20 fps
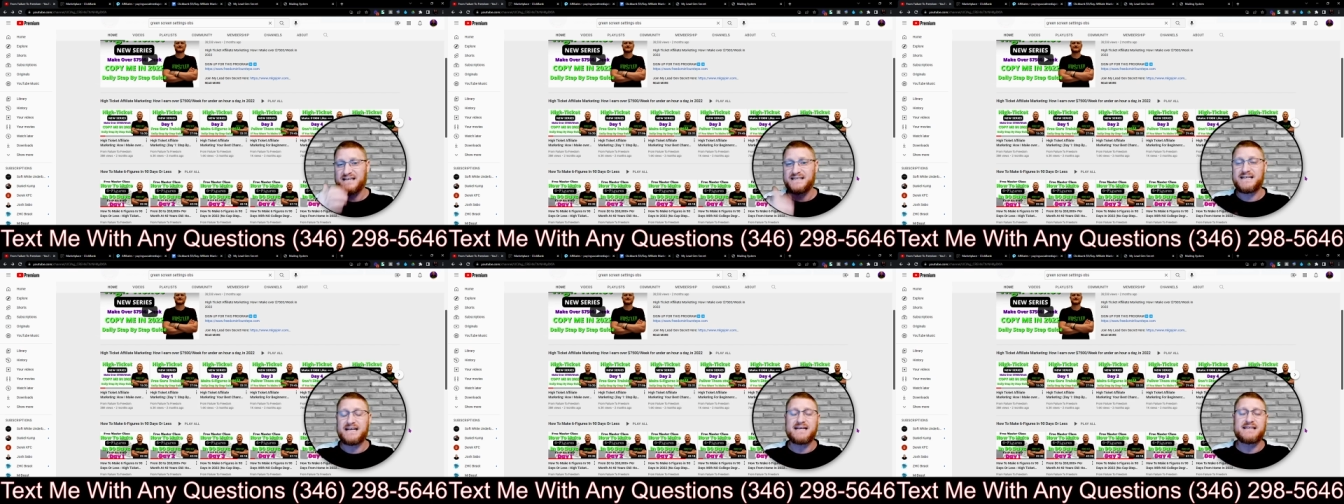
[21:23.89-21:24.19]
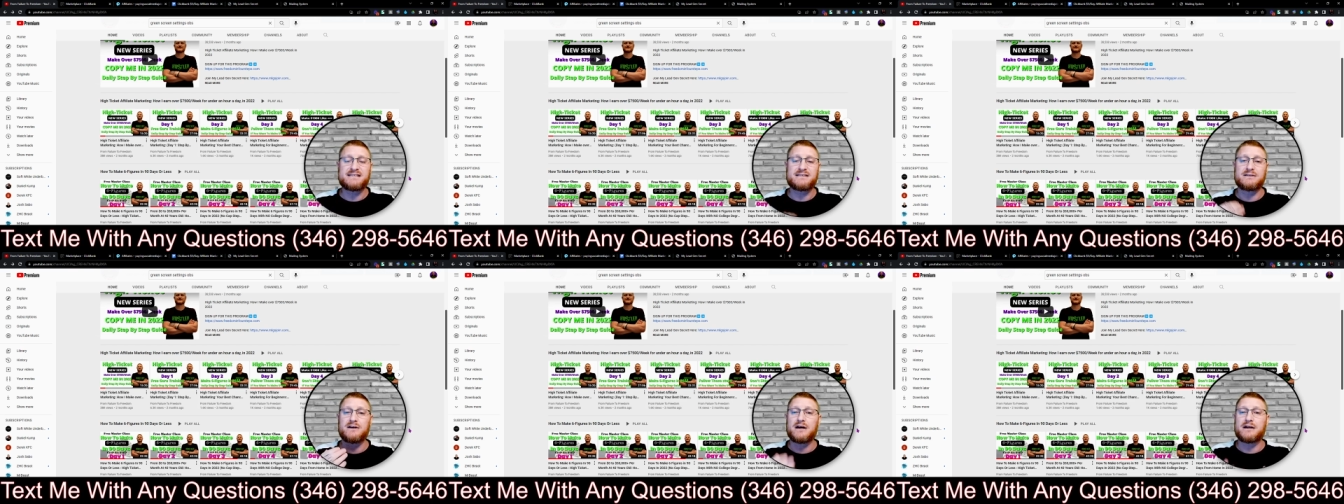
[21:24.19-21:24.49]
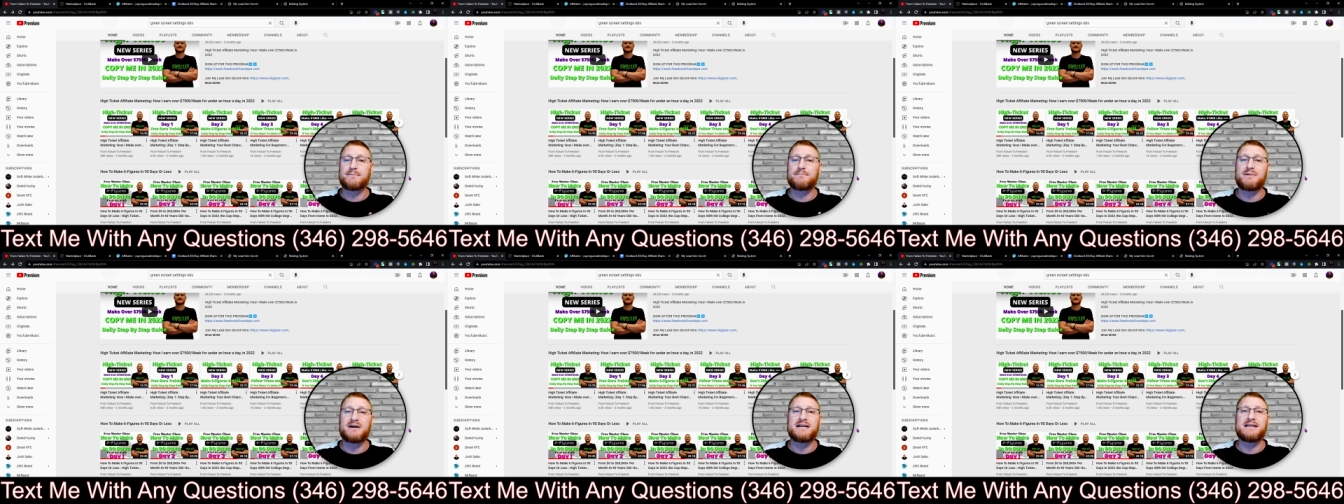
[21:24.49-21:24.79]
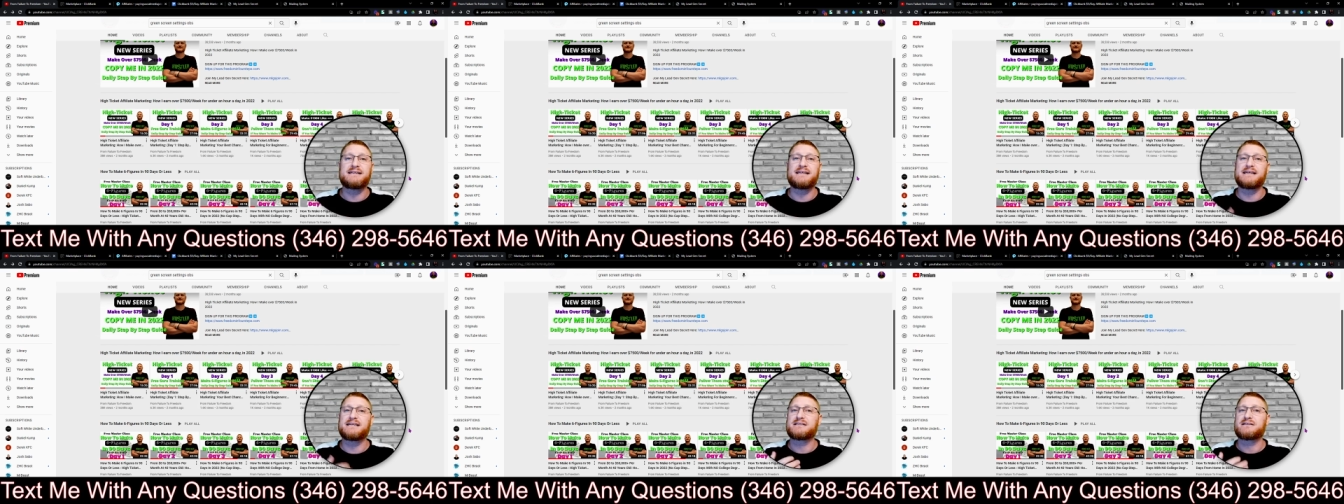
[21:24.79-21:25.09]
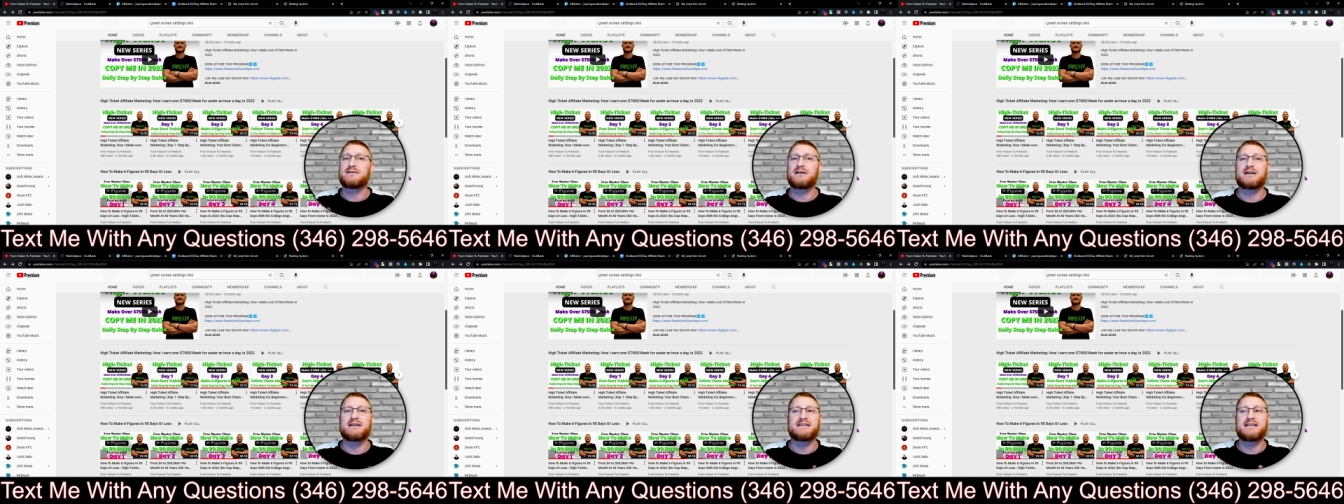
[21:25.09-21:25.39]
Takes a lot of money, takes
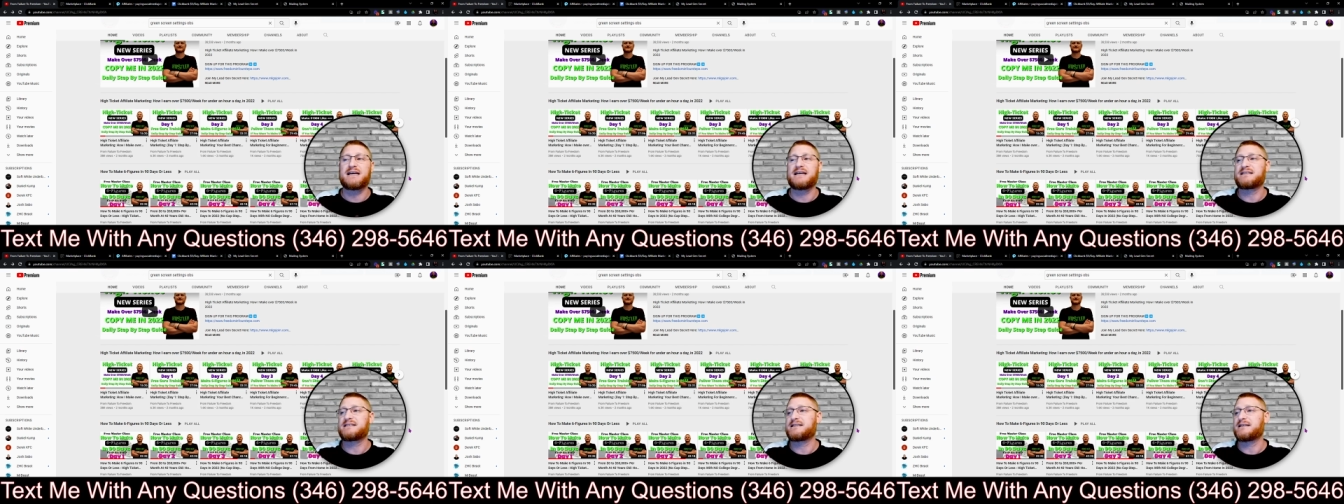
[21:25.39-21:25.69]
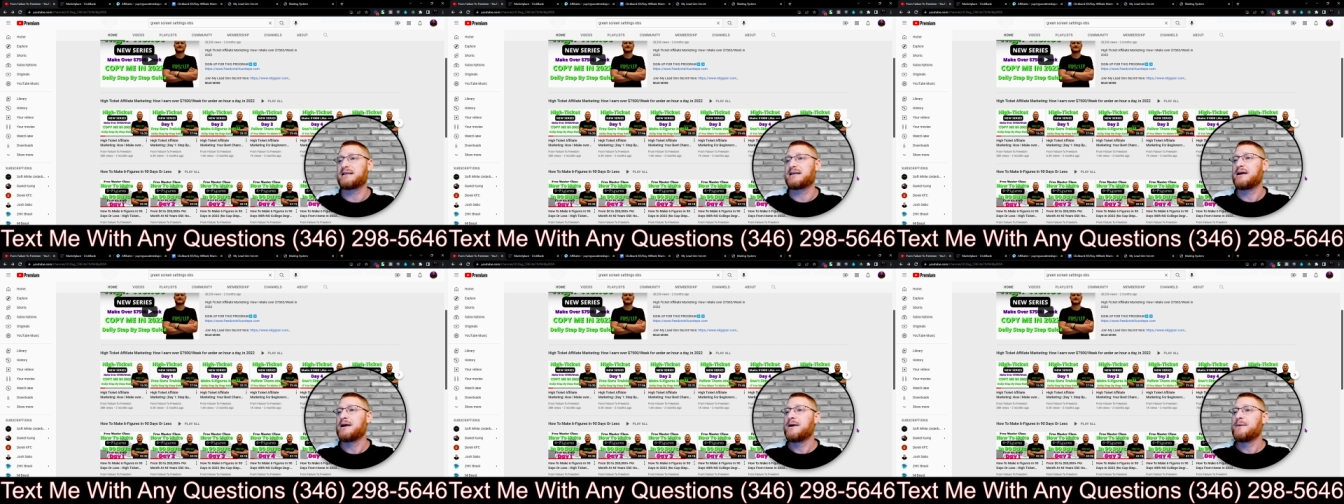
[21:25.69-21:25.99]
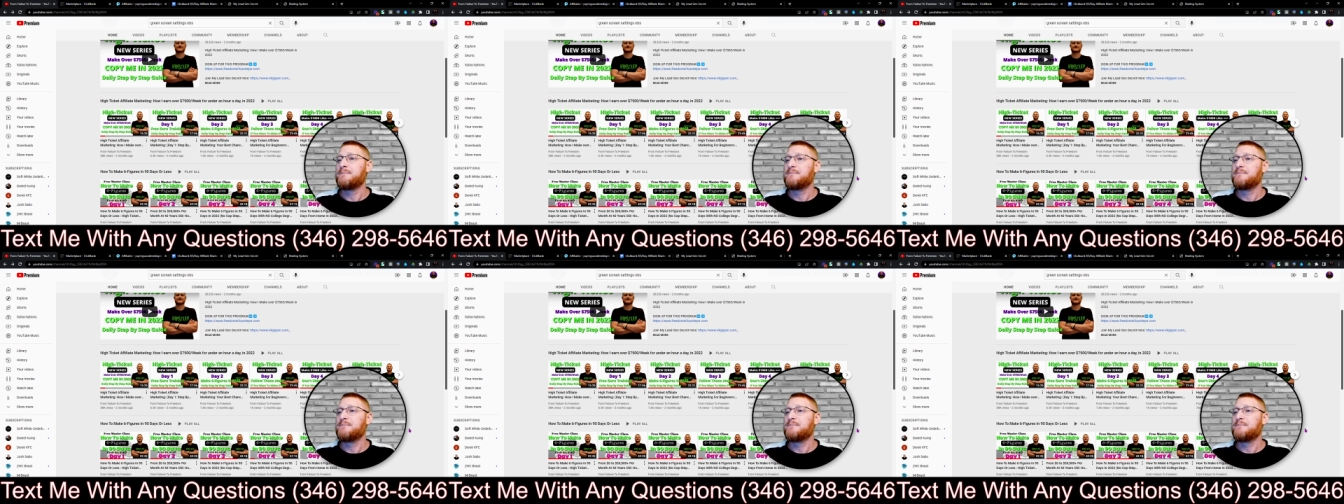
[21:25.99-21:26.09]
a lot of testing,